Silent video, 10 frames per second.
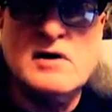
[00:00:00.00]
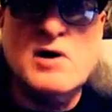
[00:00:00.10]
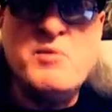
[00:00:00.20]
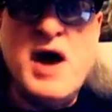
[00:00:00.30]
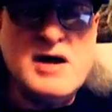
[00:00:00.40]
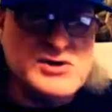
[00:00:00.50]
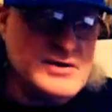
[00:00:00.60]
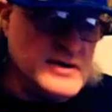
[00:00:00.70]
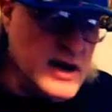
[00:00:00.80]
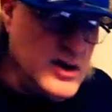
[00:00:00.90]

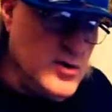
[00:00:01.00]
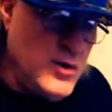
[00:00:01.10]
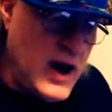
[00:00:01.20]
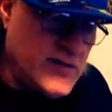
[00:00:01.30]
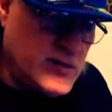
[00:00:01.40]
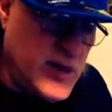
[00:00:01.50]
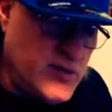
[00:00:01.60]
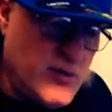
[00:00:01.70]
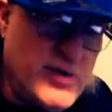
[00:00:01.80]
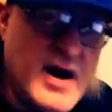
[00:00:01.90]
Imagine that you have to be
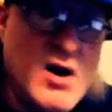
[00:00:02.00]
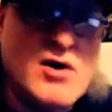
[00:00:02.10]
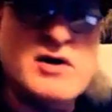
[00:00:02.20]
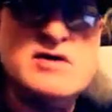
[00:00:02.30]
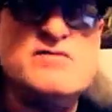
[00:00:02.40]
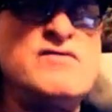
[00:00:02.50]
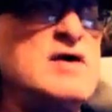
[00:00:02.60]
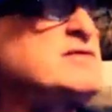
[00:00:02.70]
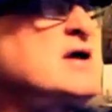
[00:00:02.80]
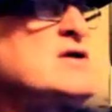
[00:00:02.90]
prepared in the
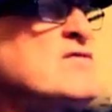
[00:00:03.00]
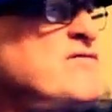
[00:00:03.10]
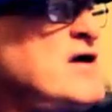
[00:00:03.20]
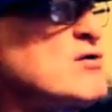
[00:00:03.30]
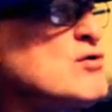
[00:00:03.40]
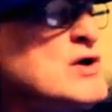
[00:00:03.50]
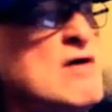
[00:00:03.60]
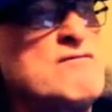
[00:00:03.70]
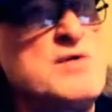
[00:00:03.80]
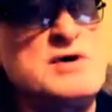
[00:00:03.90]
event that your federal
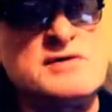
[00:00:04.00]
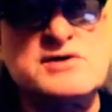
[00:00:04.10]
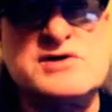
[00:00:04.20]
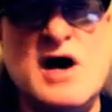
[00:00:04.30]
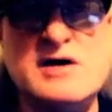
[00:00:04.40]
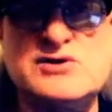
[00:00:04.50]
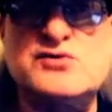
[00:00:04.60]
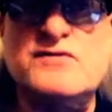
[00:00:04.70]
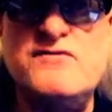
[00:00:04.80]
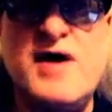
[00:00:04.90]
government decides
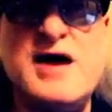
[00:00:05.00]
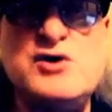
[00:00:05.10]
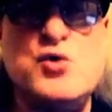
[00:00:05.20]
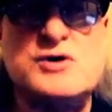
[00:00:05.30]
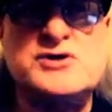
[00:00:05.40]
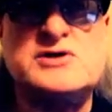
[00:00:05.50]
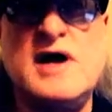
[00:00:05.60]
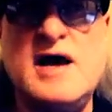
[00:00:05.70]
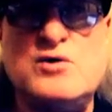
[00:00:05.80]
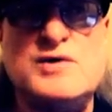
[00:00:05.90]
to invade your
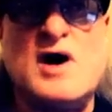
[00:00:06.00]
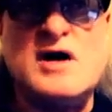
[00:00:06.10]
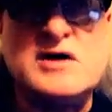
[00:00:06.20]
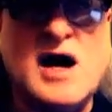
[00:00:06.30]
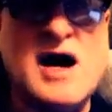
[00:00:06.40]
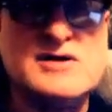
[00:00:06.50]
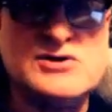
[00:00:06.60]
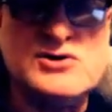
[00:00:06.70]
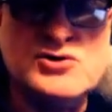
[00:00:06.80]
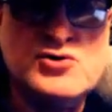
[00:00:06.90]
state with
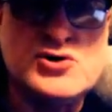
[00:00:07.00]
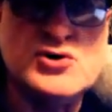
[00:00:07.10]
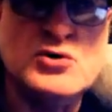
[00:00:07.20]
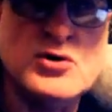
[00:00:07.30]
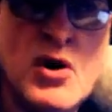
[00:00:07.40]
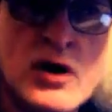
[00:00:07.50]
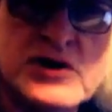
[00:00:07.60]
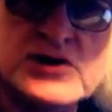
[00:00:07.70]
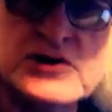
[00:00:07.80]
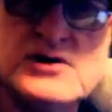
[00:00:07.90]
unconstitutional
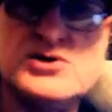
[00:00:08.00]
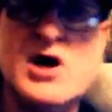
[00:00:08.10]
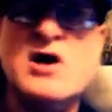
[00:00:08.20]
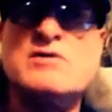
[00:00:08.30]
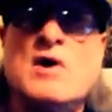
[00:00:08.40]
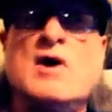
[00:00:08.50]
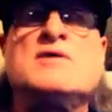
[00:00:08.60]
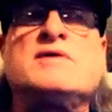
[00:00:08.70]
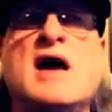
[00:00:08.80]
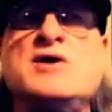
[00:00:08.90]
lawlessness,
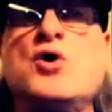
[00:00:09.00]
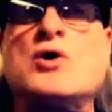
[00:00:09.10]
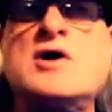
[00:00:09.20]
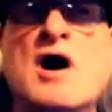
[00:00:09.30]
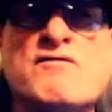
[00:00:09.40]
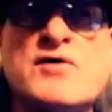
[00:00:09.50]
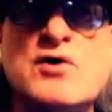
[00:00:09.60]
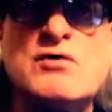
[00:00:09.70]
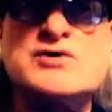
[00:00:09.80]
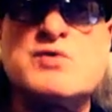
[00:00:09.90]
that your
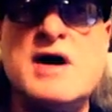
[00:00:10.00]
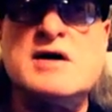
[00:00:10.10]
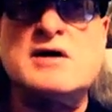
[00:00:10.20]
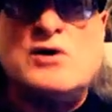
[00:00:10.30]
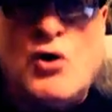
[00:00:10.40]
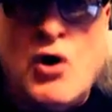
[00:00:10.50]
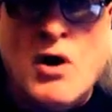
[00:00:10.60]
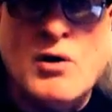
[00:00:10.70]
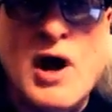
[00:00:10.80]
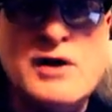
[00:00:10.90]
governor is ready to
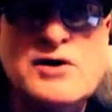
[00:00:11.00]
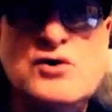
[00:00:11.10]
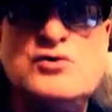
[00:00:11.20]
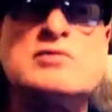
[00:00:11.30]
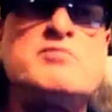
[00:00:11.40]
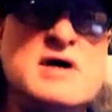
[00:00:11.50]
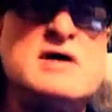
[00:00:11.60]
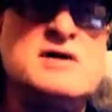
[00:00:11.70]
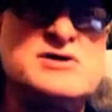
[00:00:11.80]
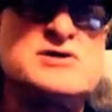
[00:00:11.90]
call on you to be
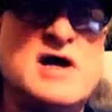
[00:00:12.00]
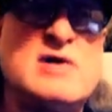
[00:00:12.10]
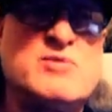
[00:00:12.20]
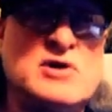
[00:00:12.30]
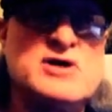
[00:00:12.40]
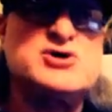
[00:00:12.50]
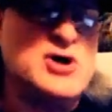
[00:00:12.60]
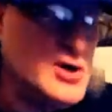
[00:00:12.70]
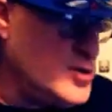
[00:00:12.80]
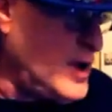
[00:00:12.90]
in this state
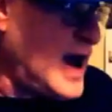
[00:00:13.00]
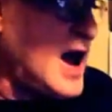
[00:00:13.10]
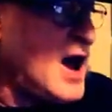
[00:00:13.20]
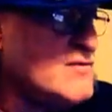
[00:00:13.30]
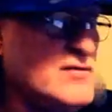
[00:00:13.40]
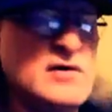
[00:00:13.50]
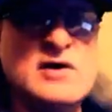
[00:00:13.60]
militia and you have